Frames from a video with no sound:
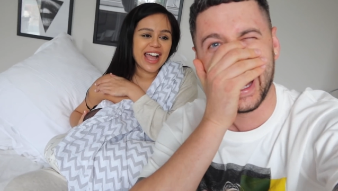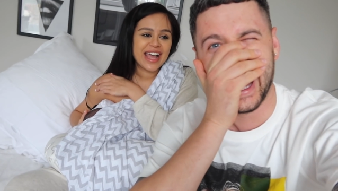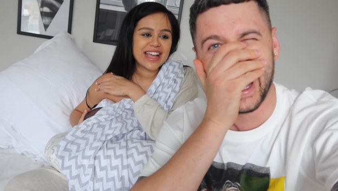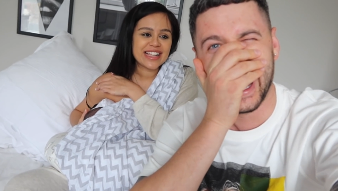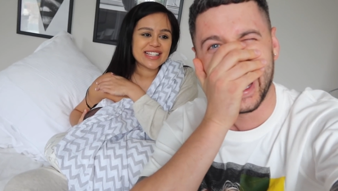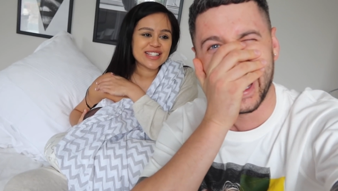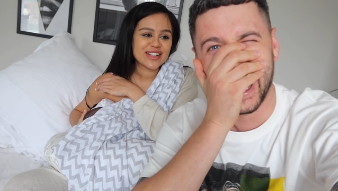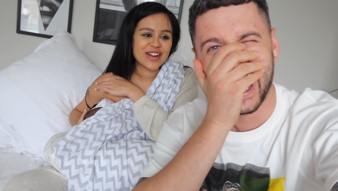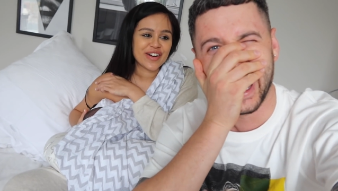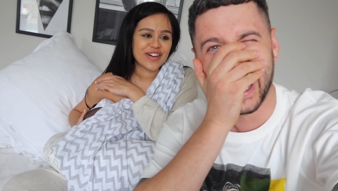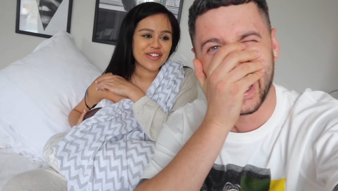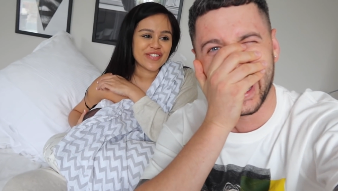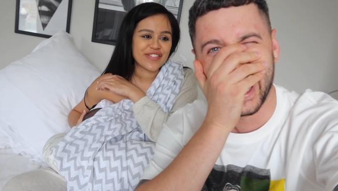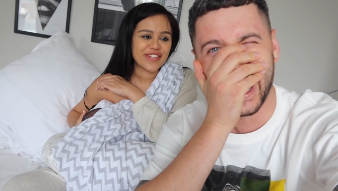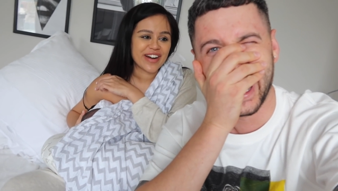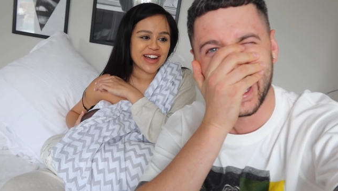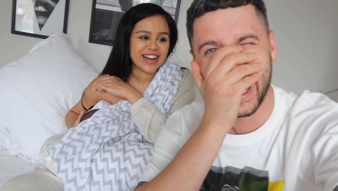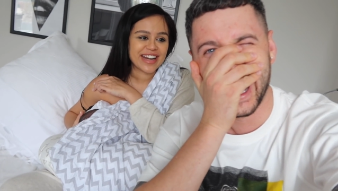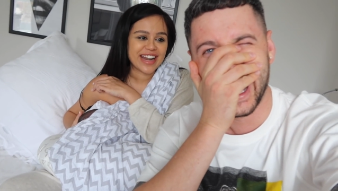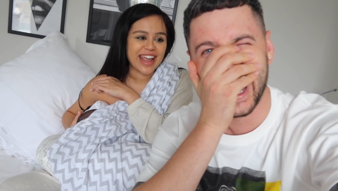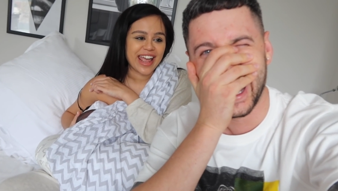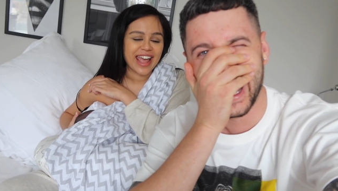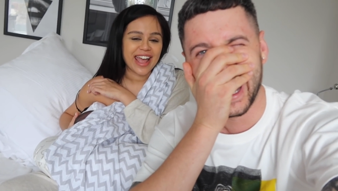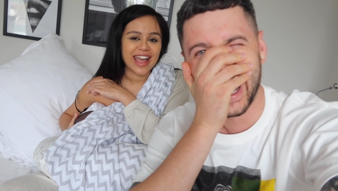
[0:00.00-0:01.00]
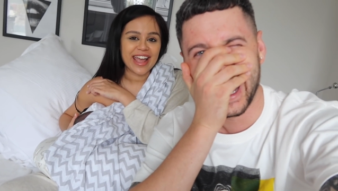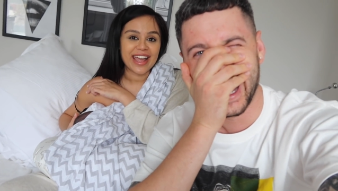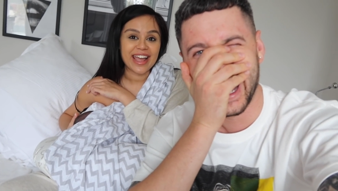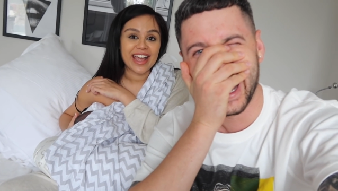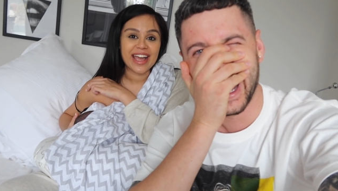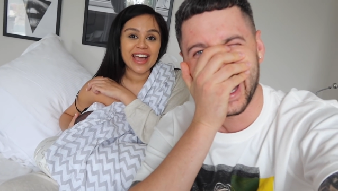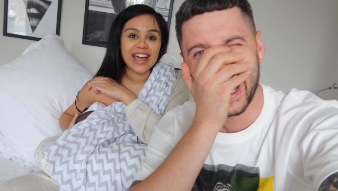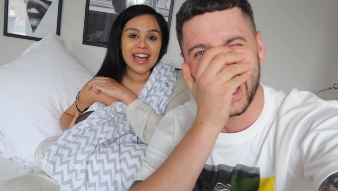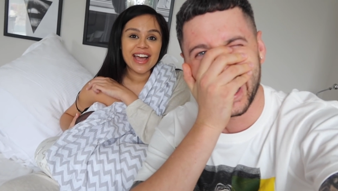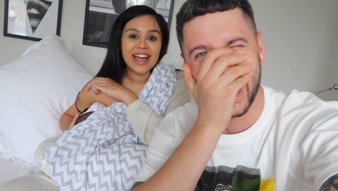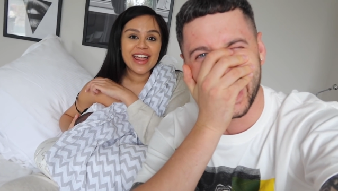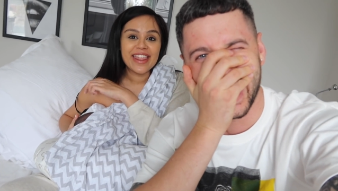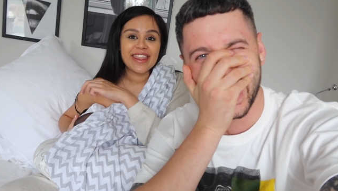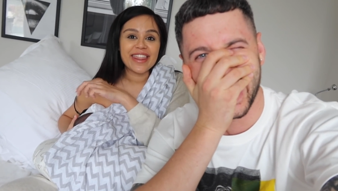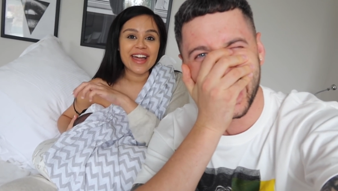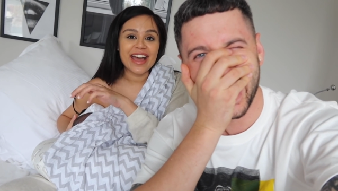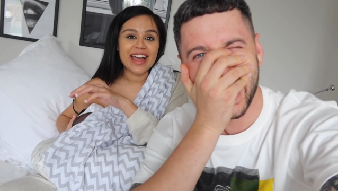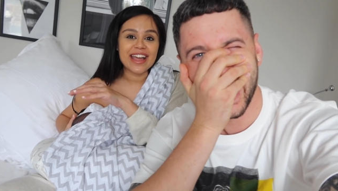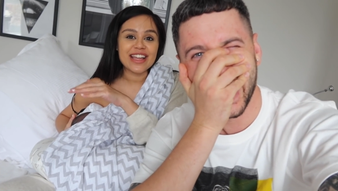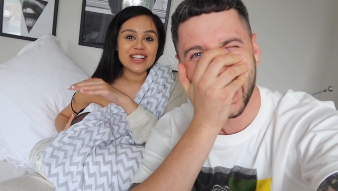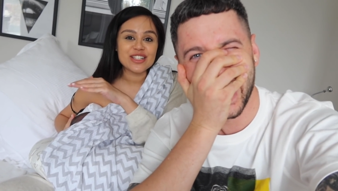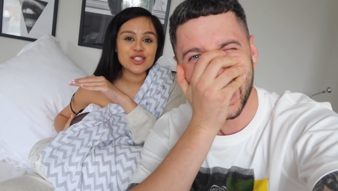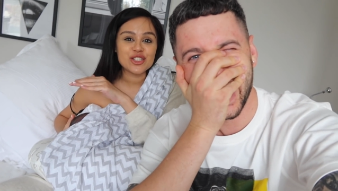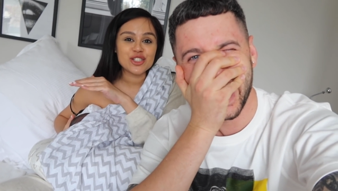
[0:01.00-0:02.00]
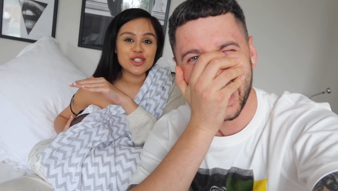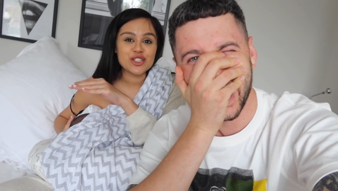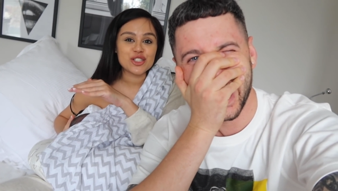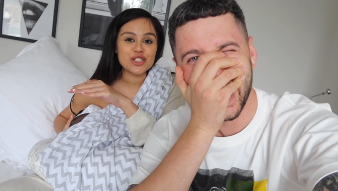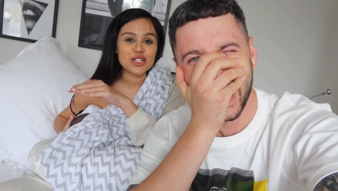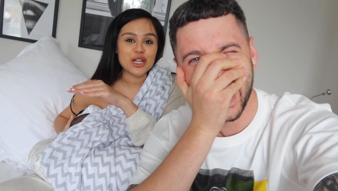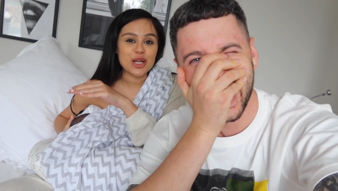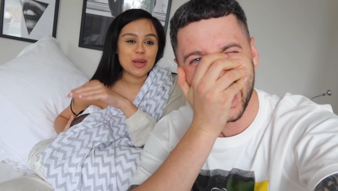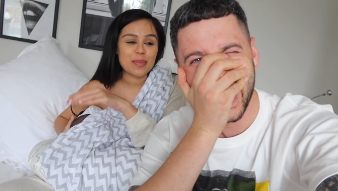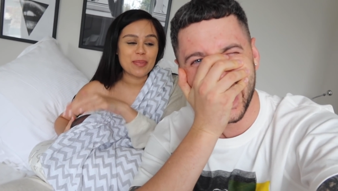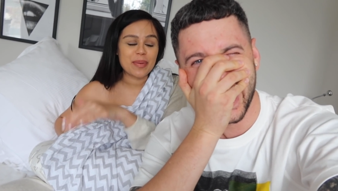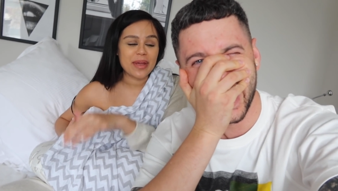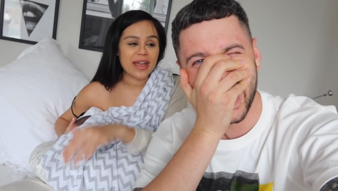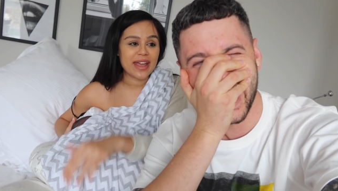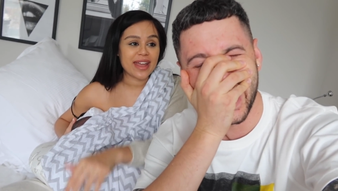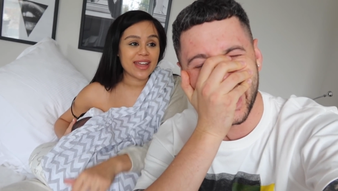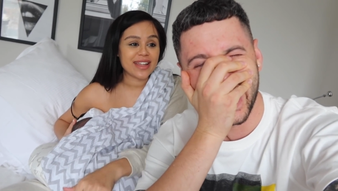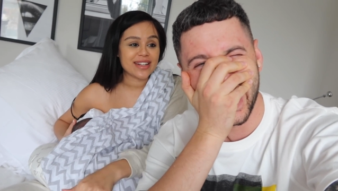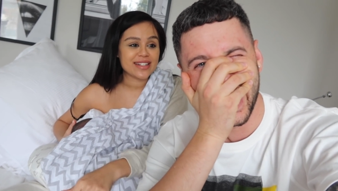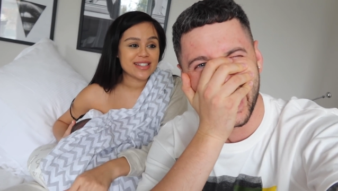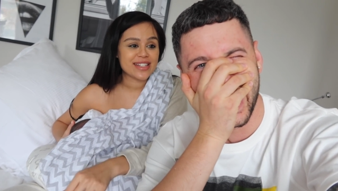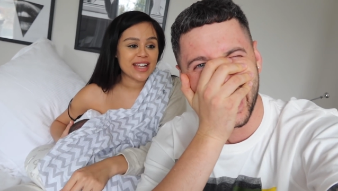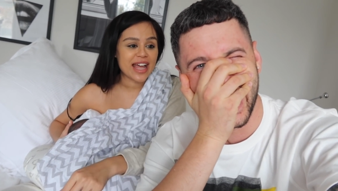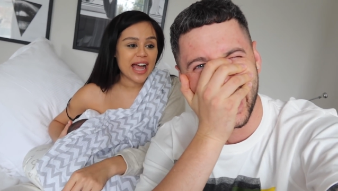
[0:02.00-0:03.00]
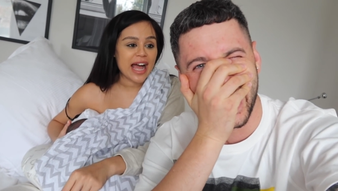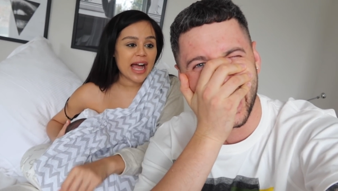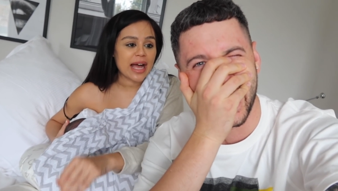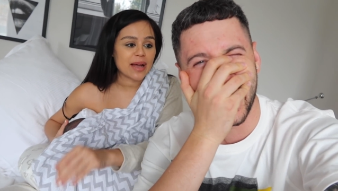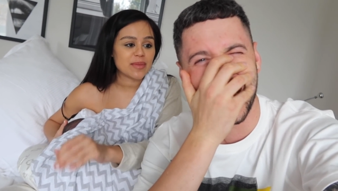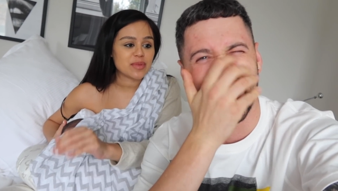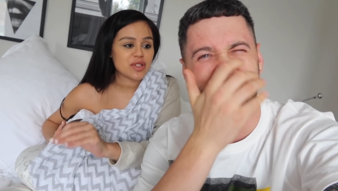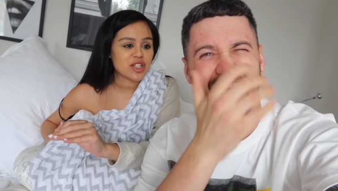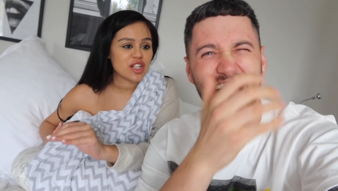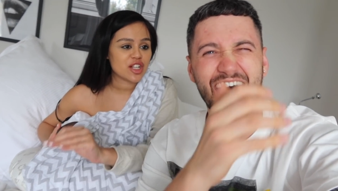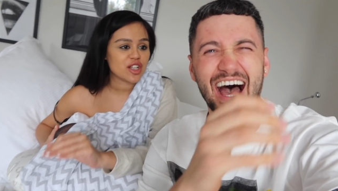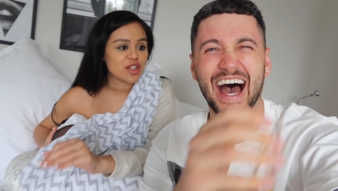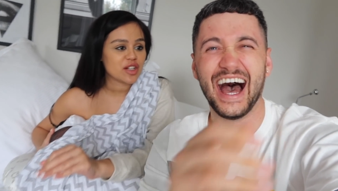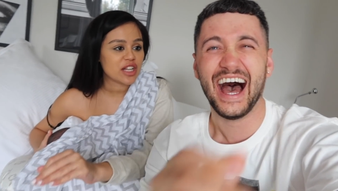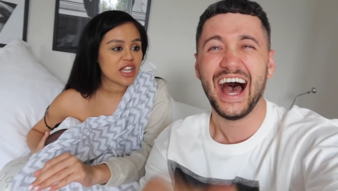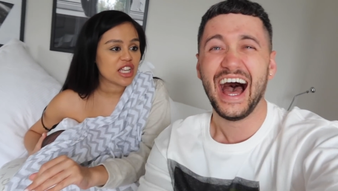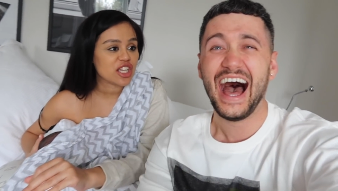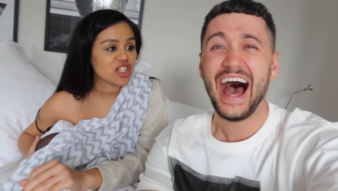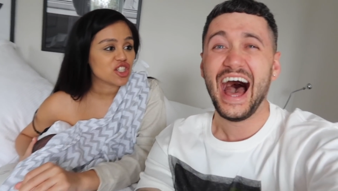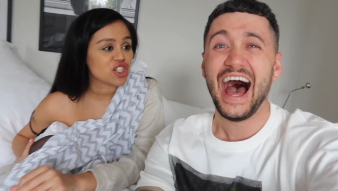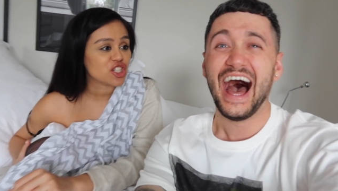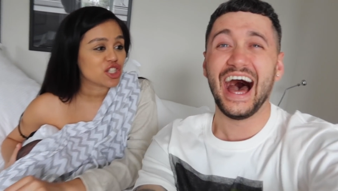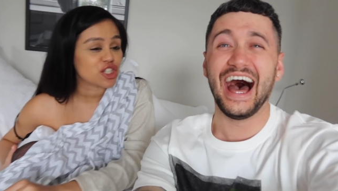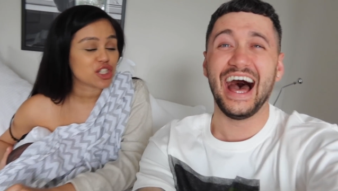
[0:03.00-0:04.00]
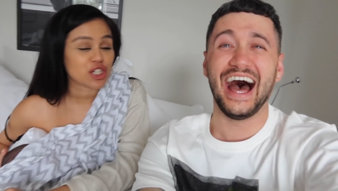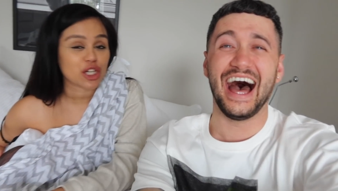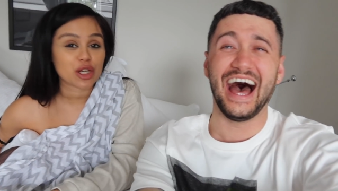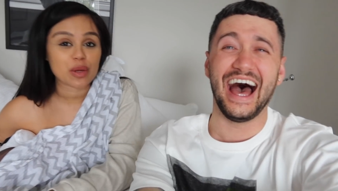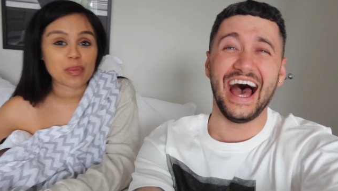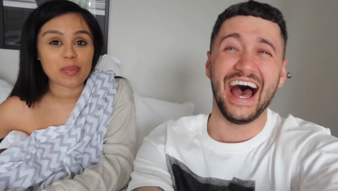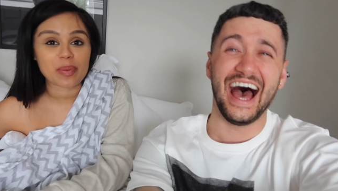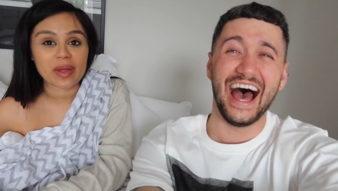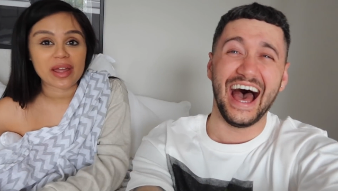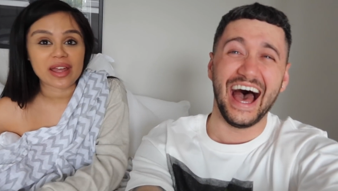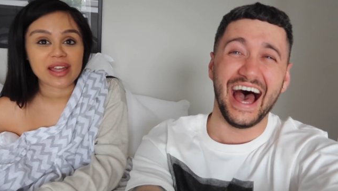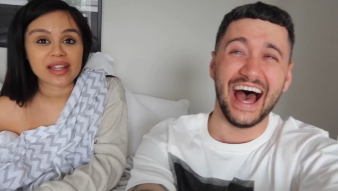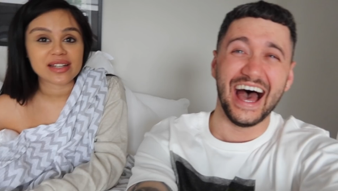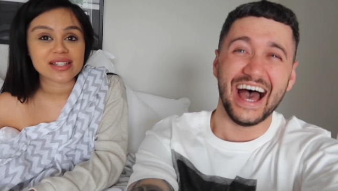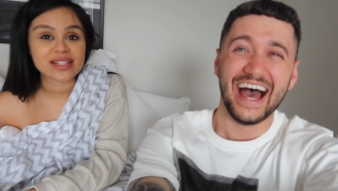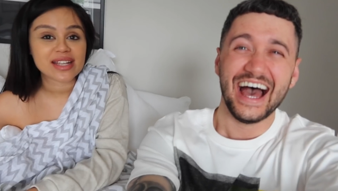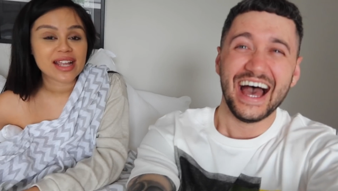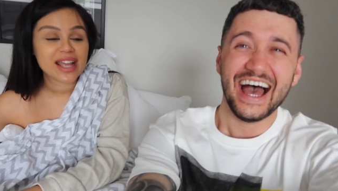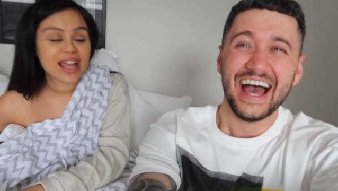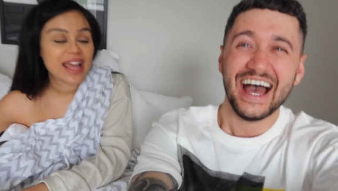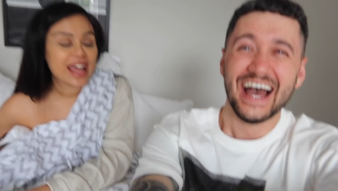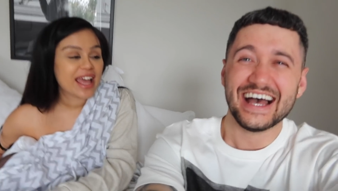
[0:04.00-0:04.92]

Speaker 1: It's not funny. That is stupid. Absolutely stupid.